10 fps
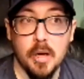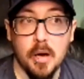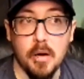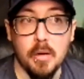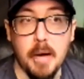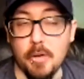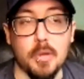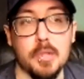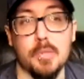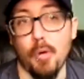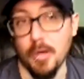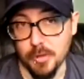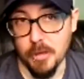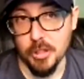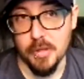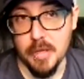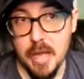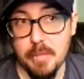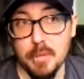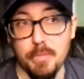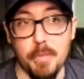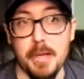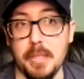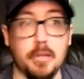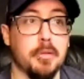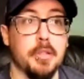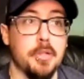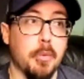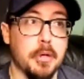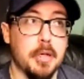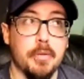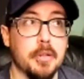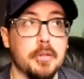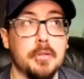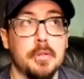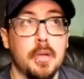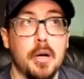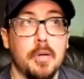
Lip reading: I don't want to spoil too much of the games, but basically you're given